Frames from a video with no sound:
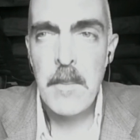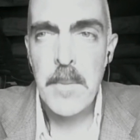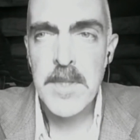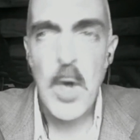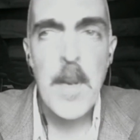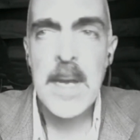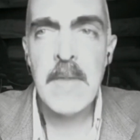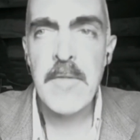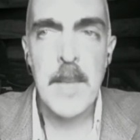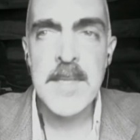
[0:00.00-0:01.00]
but so many
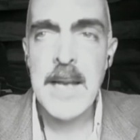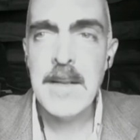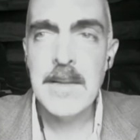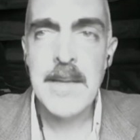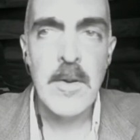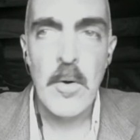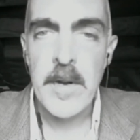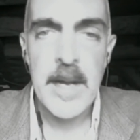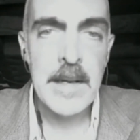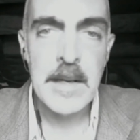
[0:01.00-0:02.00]
of them settled in
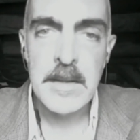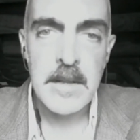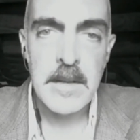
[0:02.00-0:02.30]
Northern England